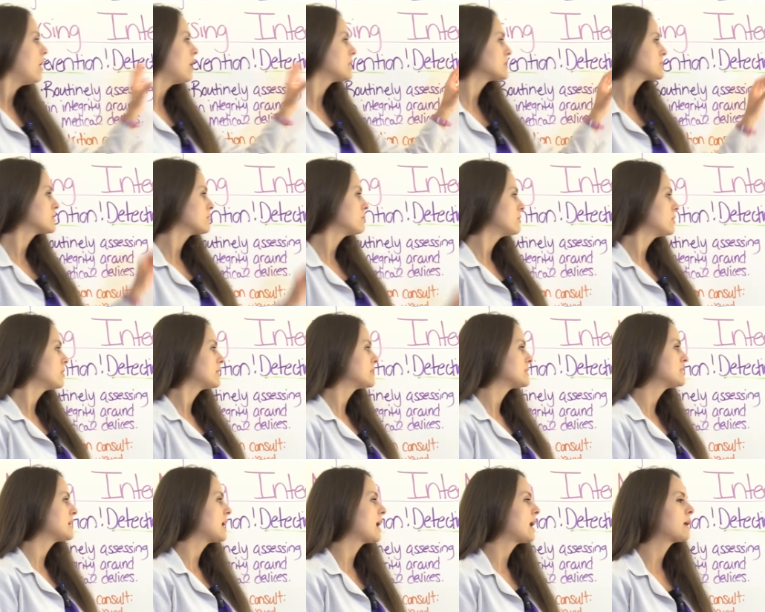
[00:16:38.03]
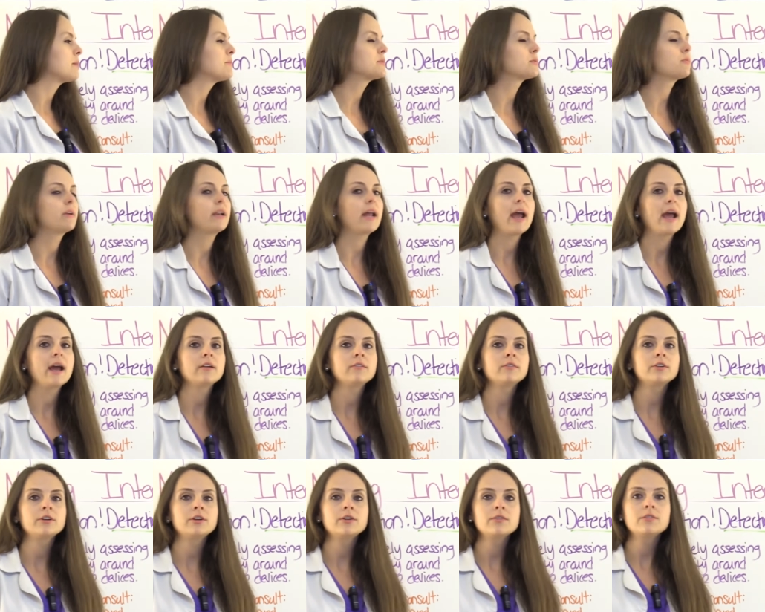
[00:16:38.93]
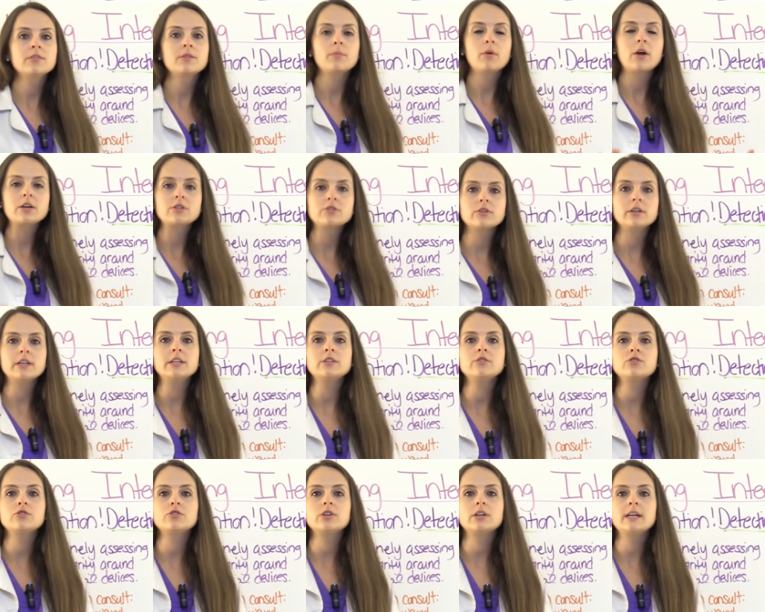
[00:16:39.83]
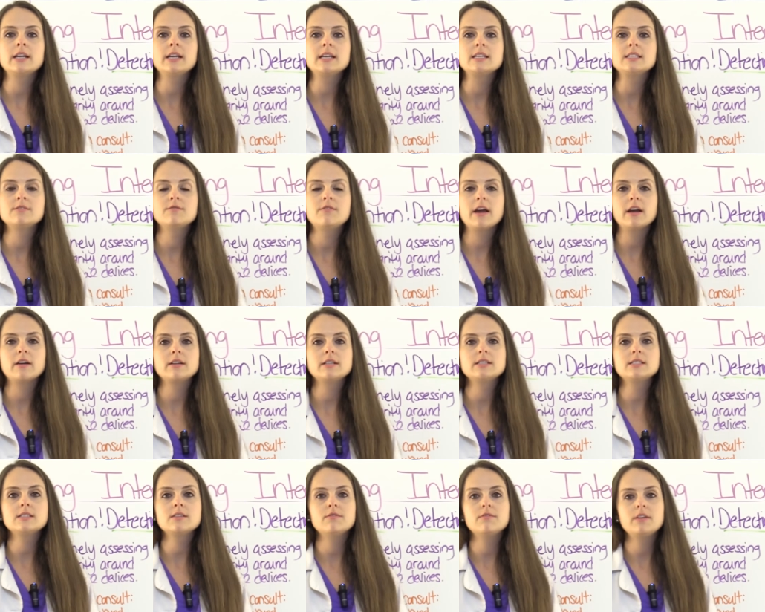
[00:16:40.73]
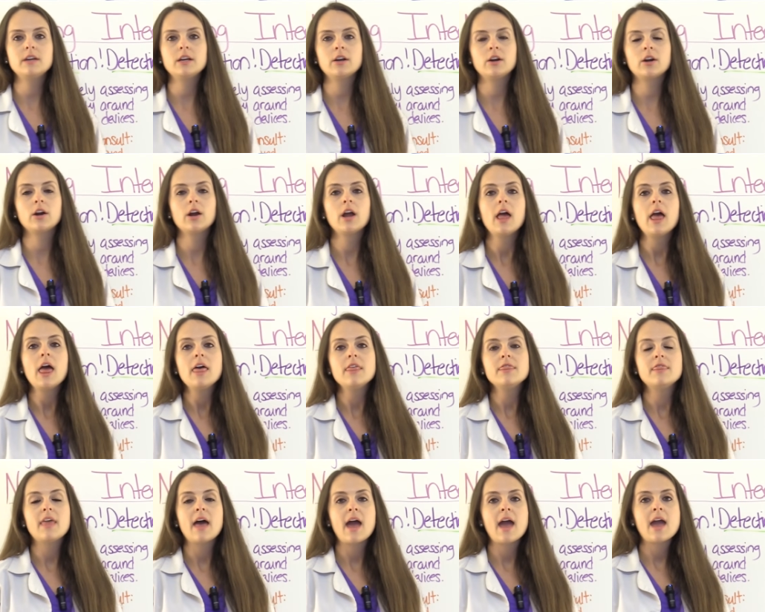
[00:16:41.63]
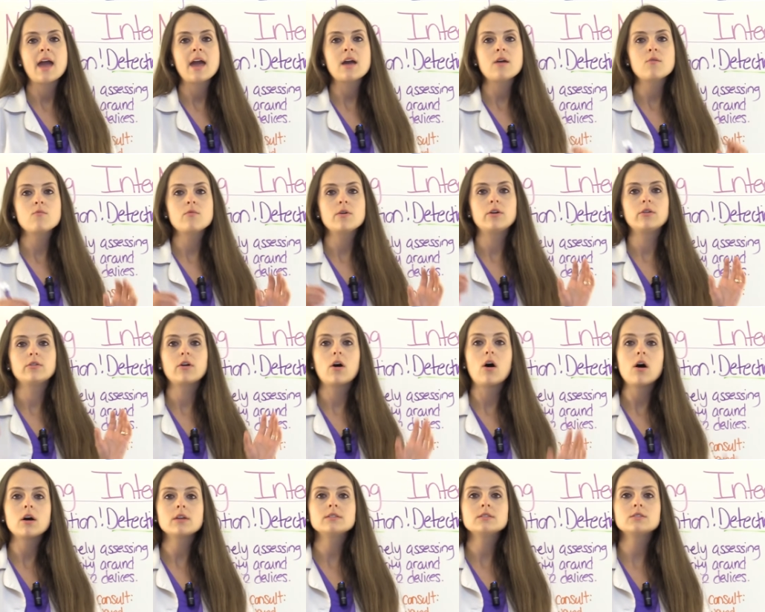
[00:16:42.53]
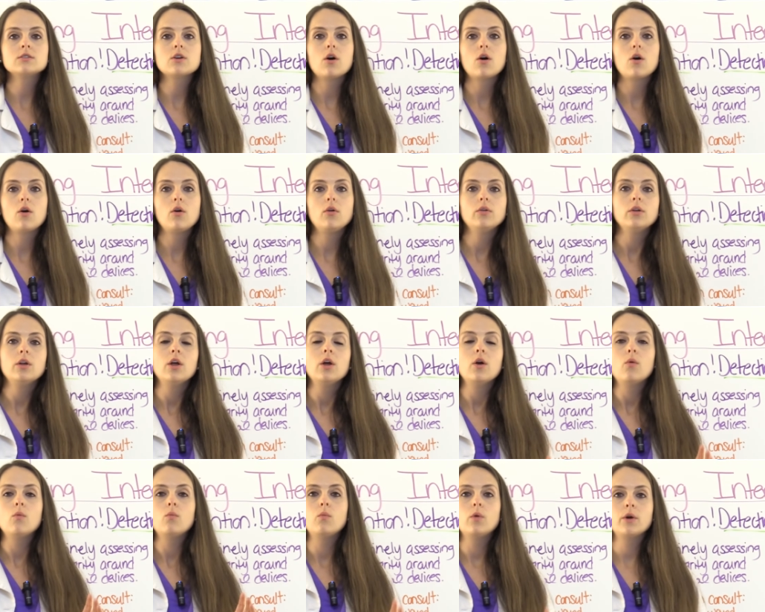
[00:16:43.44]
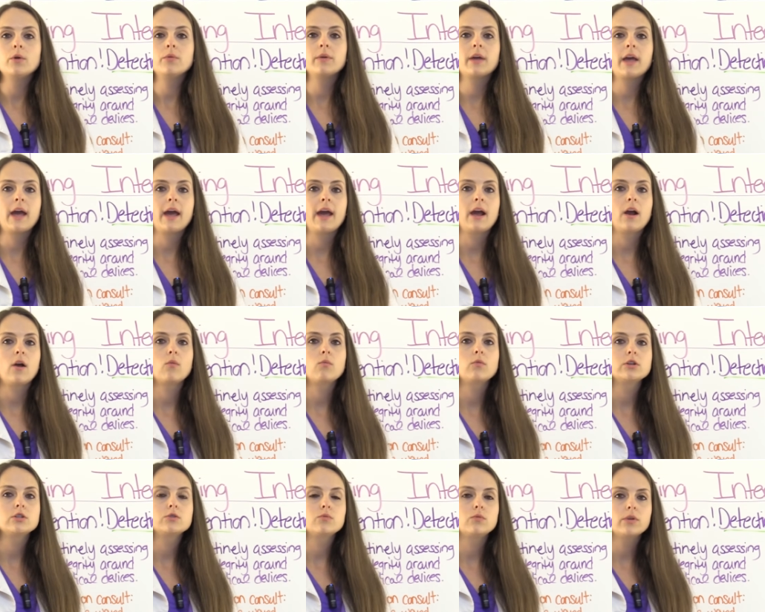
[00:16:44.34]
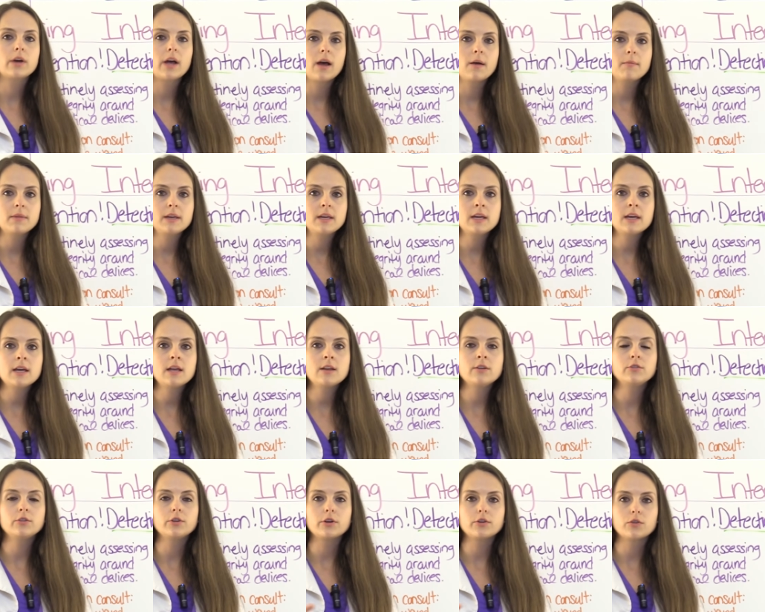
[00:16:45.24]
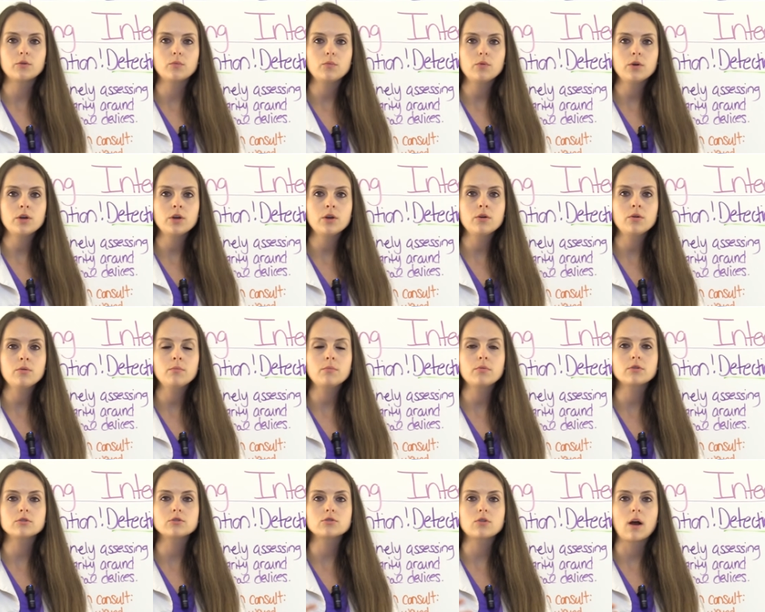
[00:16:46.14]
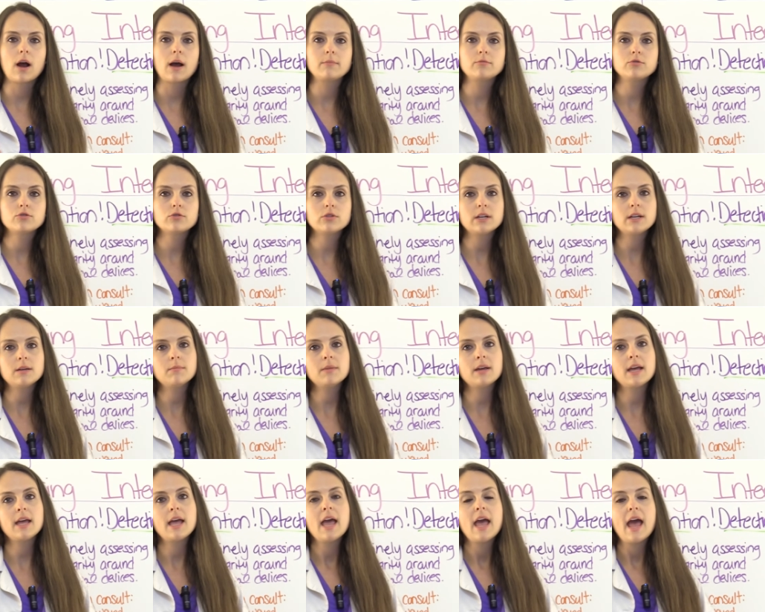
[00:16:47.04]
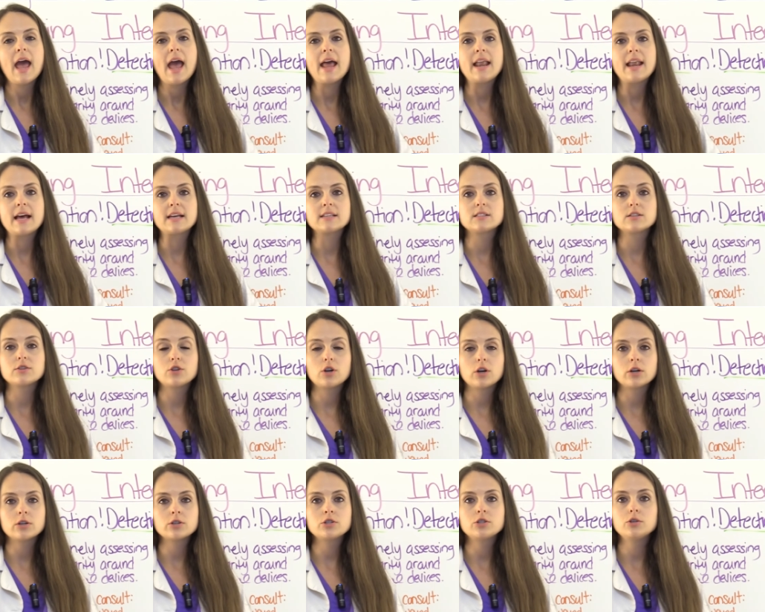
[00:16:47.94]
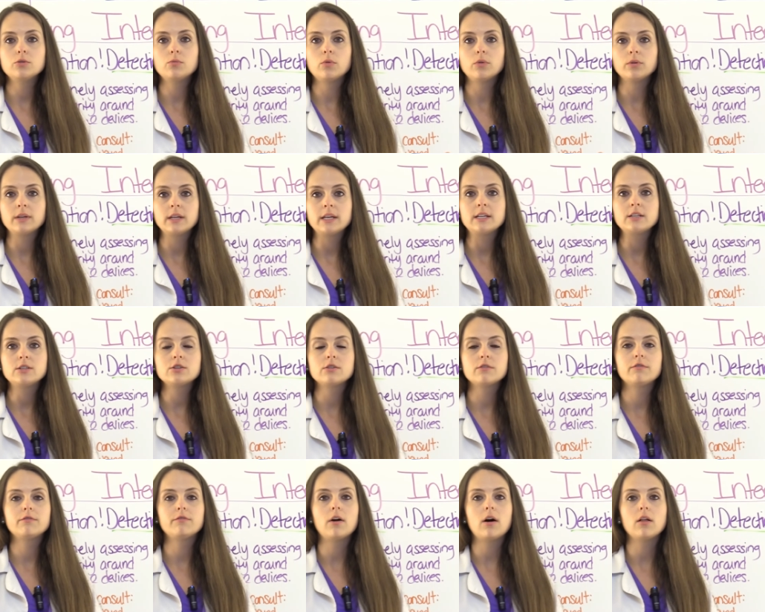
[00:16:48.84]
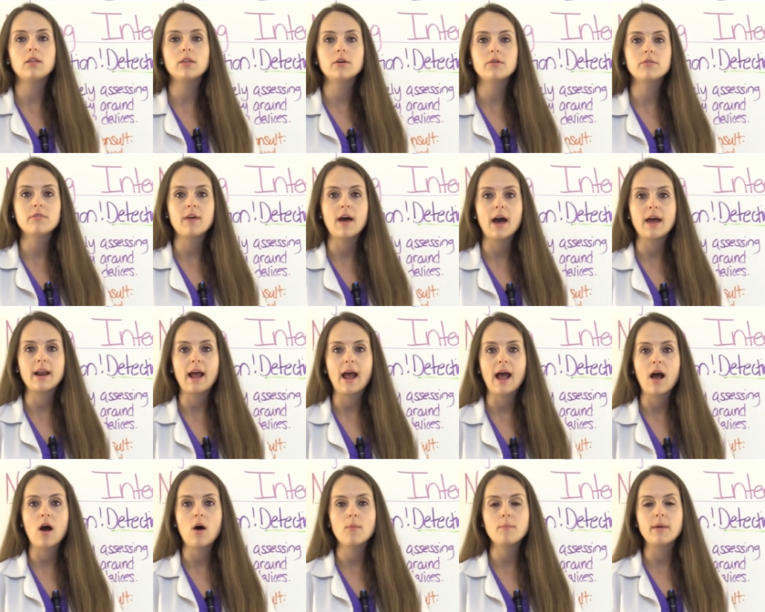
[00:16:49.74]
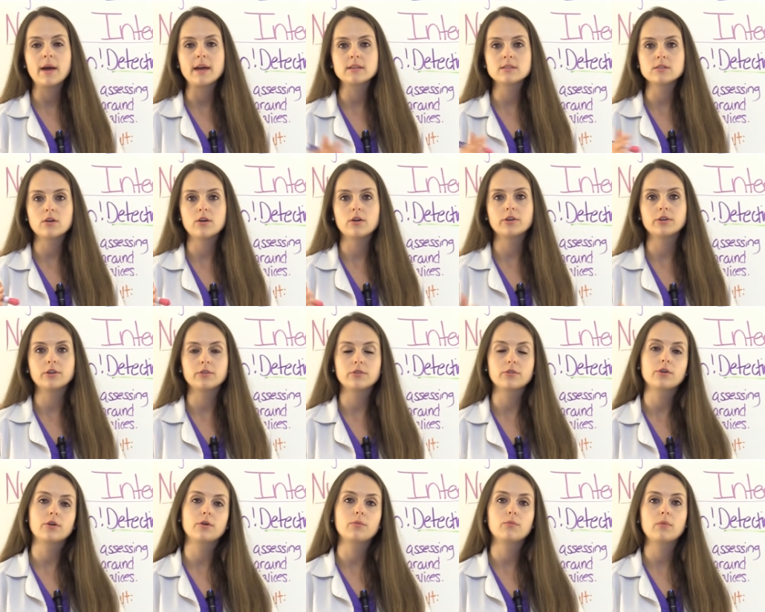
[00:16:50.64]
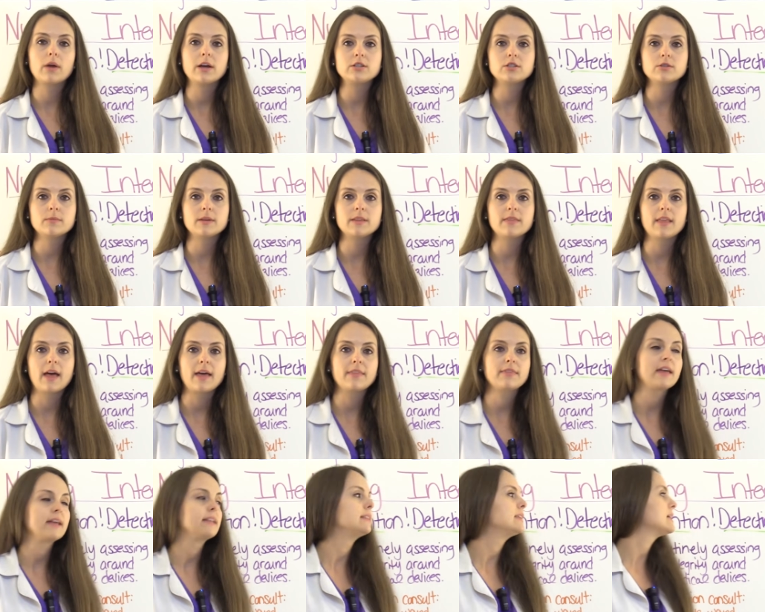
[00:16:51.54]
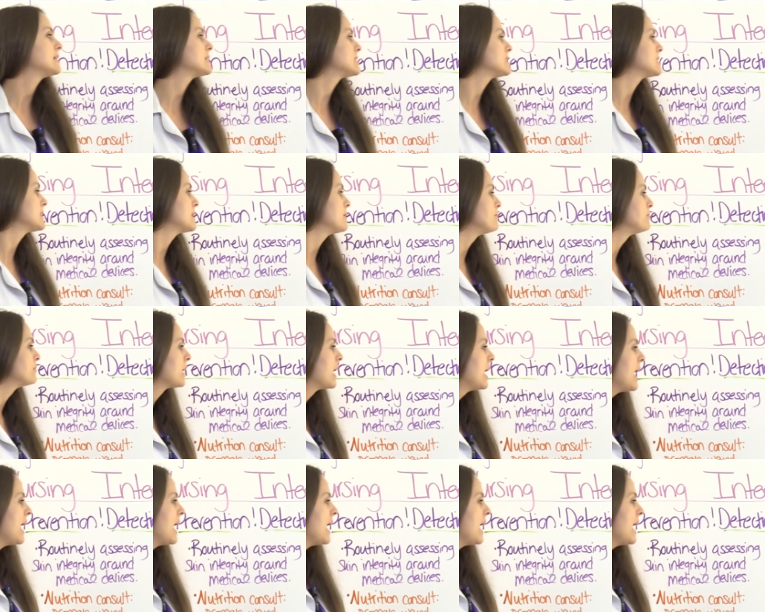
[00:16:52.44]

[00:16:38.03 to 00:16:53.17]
Also, a lot of times whenever the pressure injury is very severe, they will consult wound care, which will come in, look at the wound, prescribe treatment, and as the nurse, you will need to follow that out based on their regimen that they listed.